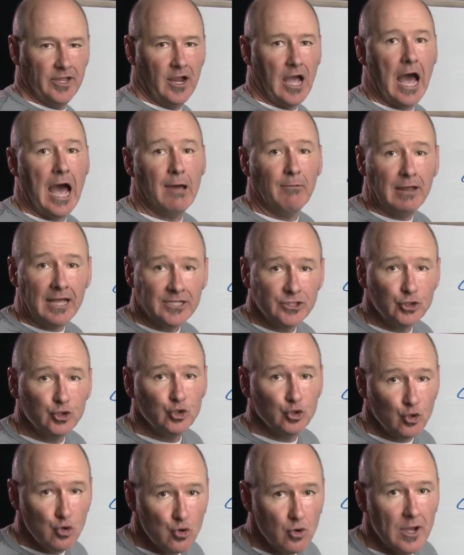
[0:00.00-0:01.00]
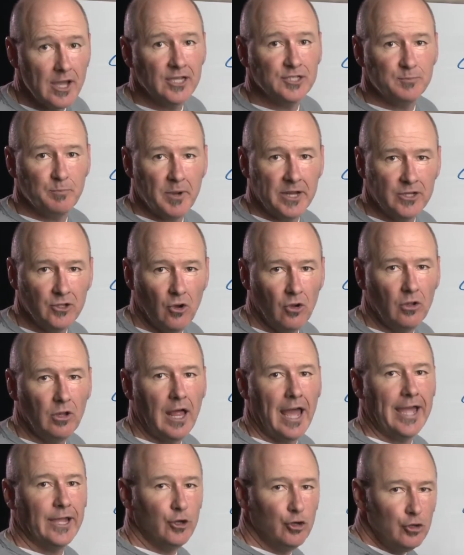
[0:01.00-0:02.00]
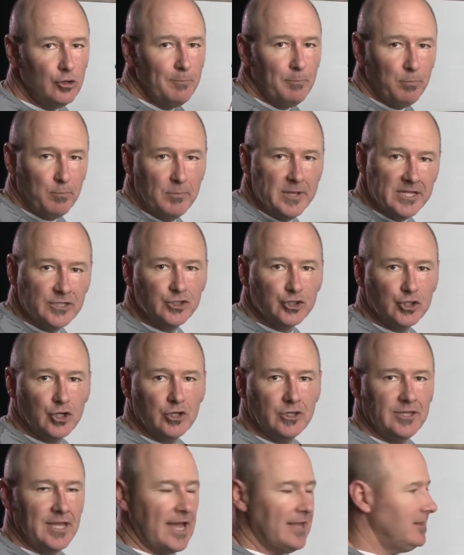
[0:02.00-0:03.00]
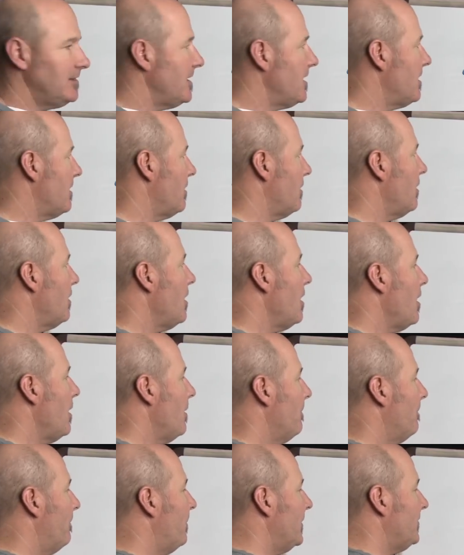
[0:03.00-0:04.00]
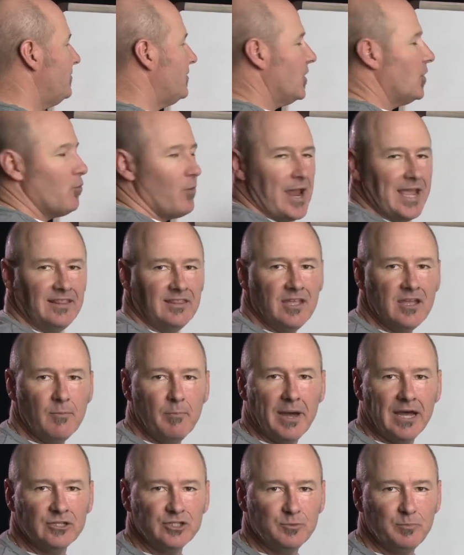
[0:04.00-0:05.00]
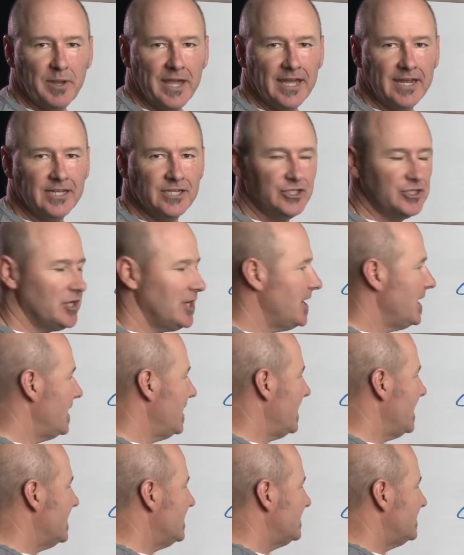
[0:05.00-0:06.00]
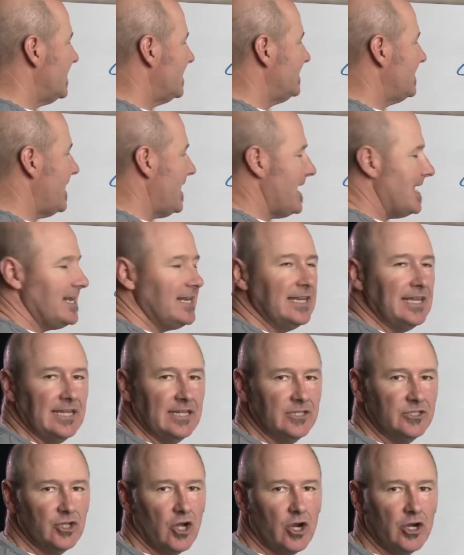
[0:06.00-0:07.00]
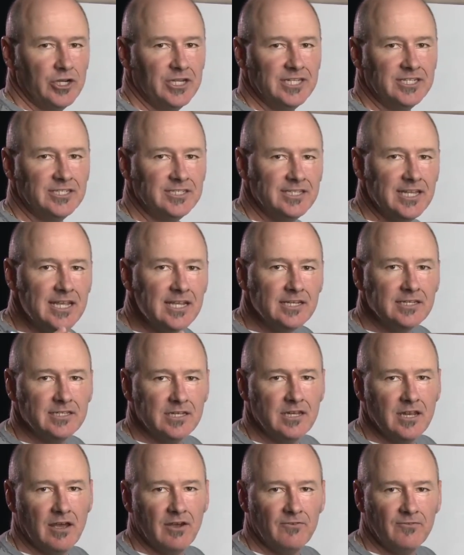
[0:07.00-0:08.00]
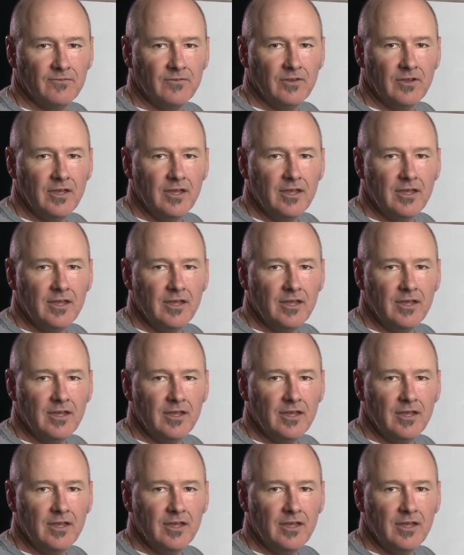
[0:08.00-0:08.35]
there, hablas tú español? I could insert that there. But the great thing about Spanish is that the endings are distinct enough